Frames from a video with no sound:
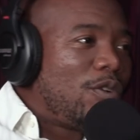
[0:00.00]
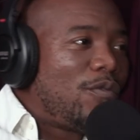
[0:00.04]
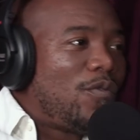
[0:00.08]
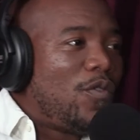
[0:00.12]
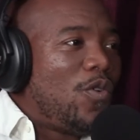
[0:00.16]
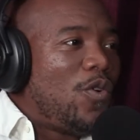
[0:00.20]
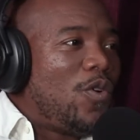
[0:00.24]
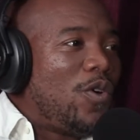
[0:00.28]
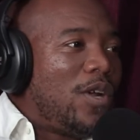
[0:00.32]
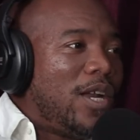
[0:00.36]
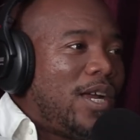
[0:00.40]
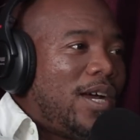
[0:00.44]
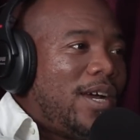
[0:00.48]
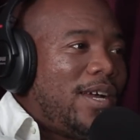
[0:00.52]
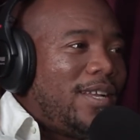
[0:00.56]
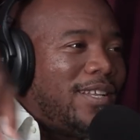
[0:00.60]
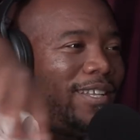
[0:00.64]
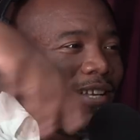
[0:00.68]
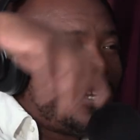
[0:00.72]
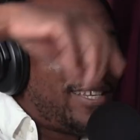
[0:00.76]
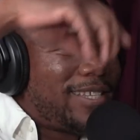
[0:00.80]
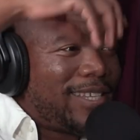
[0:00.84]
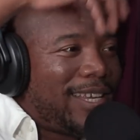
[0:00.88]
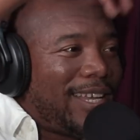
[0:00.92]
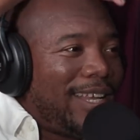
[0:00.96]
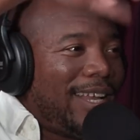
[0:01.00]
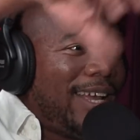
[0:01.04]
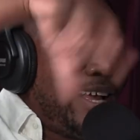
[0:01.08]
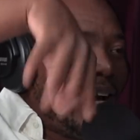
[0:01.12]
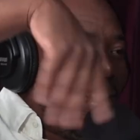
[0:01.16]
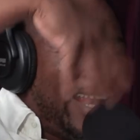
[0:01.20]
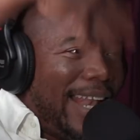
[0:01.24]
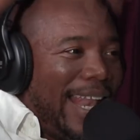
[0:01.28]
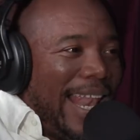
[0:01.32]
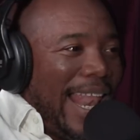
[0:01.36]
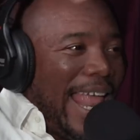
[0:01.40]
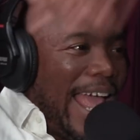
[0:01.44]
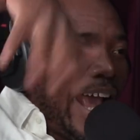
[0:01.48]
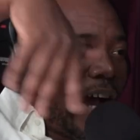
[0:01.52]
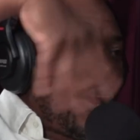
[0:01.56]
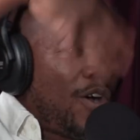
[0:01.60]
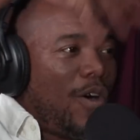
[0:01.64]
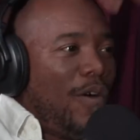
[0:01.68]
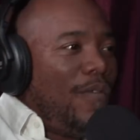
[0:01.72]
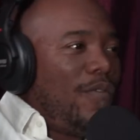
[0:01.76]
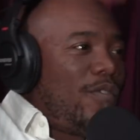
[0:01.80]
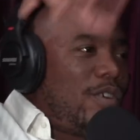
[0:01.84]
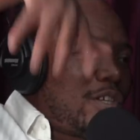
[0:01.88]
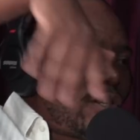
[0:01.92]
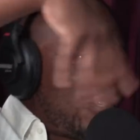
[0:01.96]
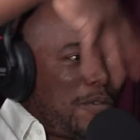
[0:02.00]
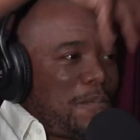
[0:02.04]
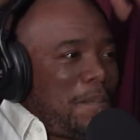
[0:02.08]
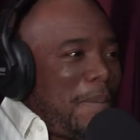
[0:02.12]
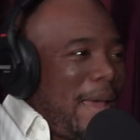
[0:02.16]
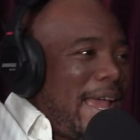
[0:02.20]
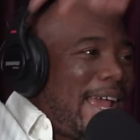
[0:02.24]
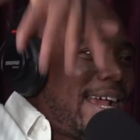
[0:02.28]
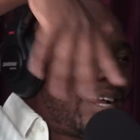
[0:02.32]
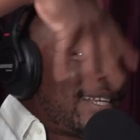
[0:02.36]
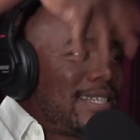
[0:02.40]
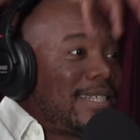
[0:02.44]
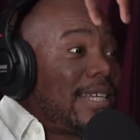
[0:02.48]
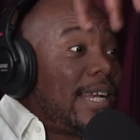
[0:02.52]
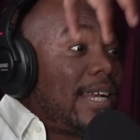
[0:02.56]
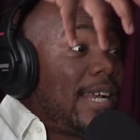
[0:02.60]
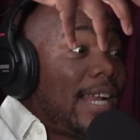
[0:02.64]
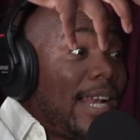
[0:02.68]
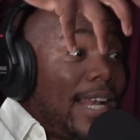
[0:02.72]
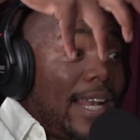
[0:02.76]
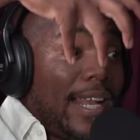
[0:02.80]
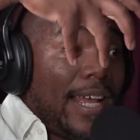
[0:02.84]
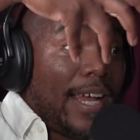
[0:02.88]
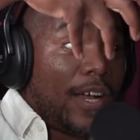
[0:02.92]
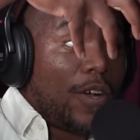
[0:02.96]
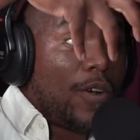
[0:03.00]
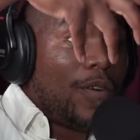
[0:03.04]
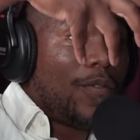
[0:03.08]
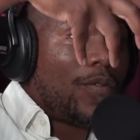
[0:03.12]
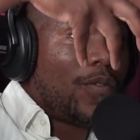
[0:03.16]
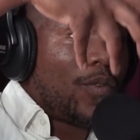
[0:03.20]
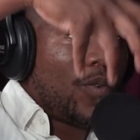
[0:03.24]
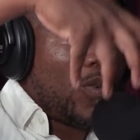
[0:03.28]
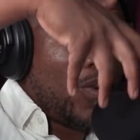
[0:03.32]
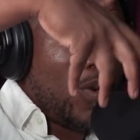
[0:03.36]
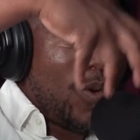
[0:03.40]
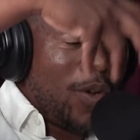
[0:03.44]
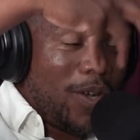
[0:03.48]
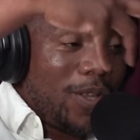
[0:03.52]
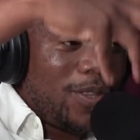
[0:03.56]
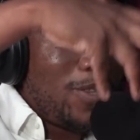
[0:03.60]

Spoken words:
of order, and there's a lack of respect and a lack of all